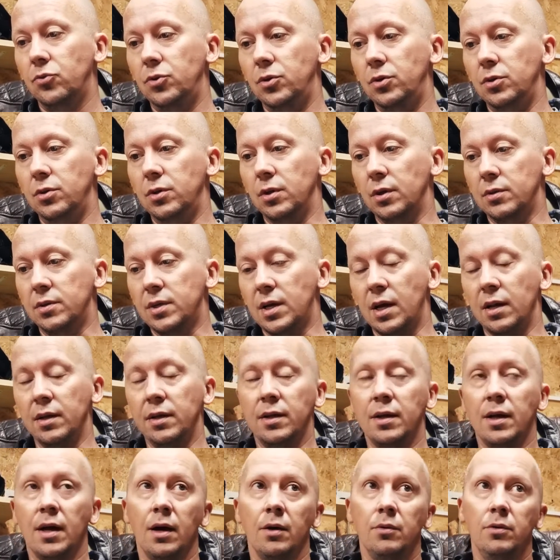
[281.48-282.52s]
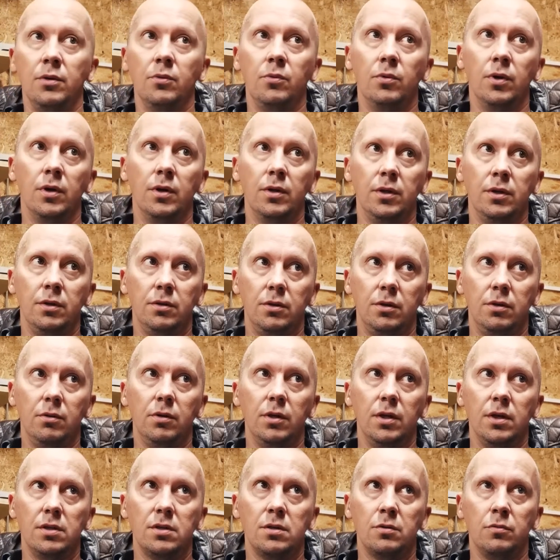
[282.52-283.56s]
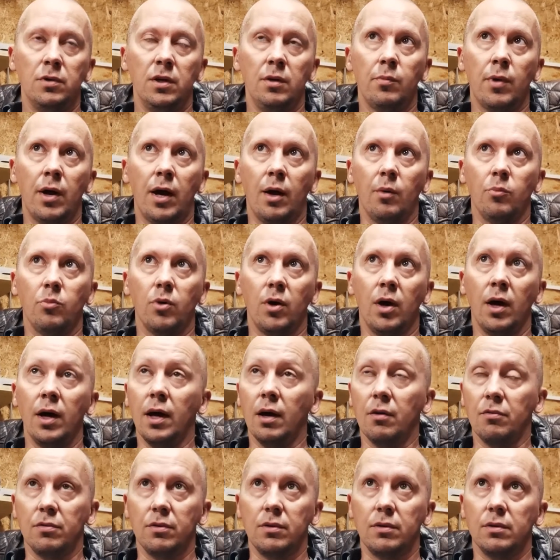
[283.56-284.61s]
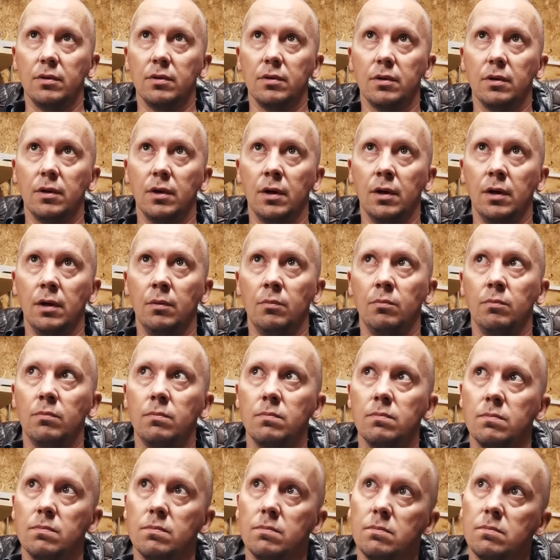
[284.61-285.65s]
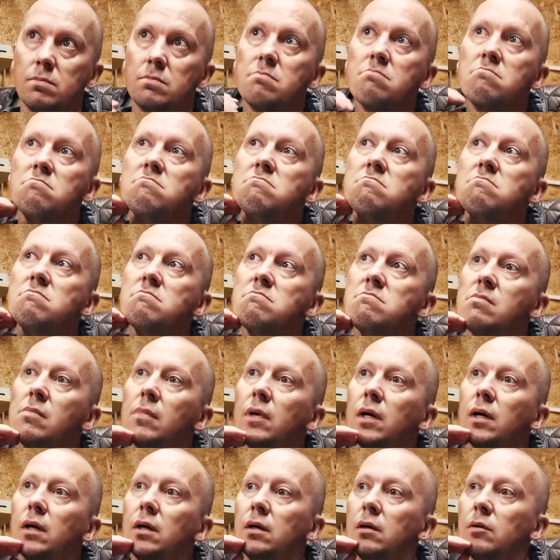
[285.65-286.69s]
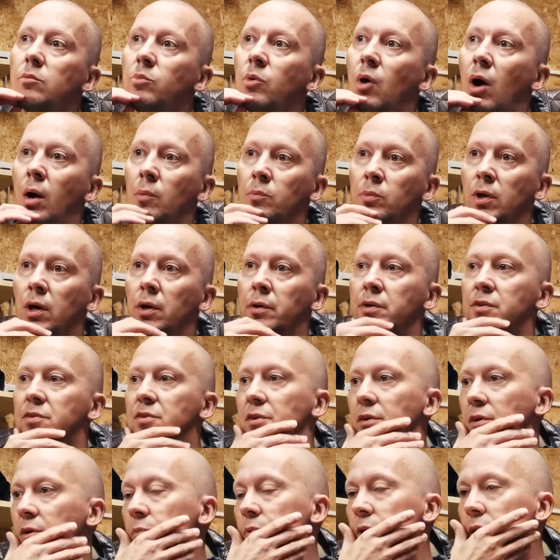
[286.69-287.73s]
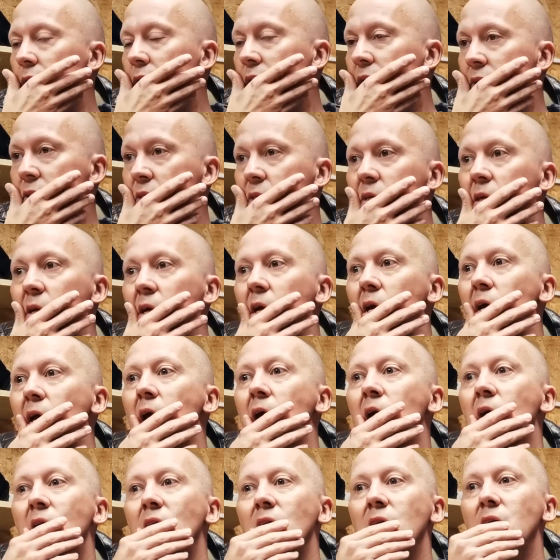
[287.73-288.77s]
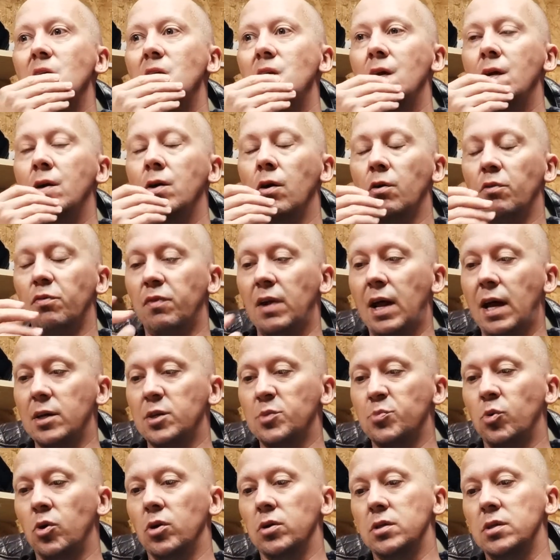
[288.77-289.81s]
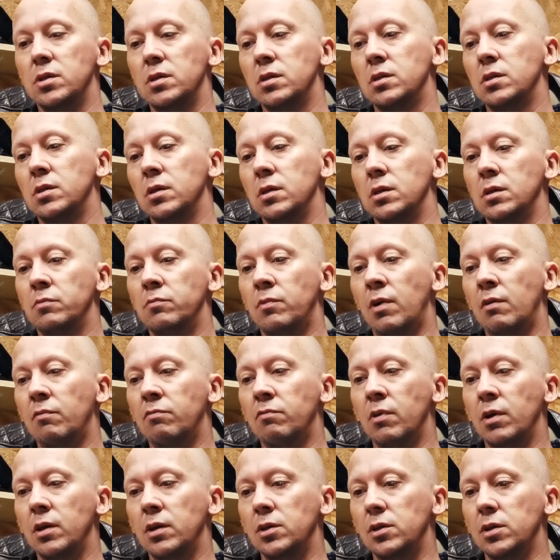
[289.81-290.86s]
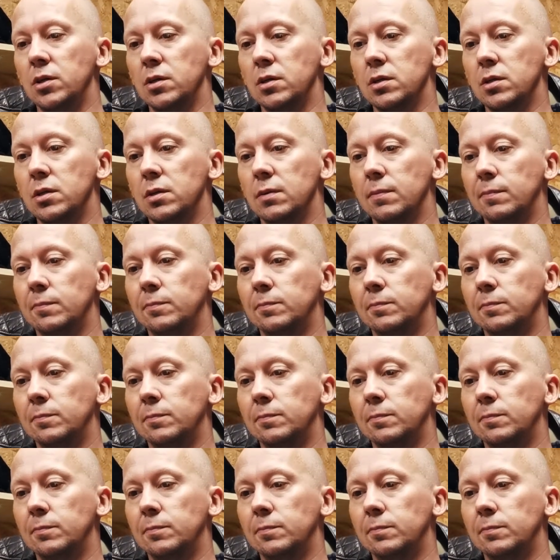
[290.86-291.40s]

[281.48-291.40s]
I tell you now, you do need to remap. I haven't, but I'm going to, because you got flat spots in certain rev ranges,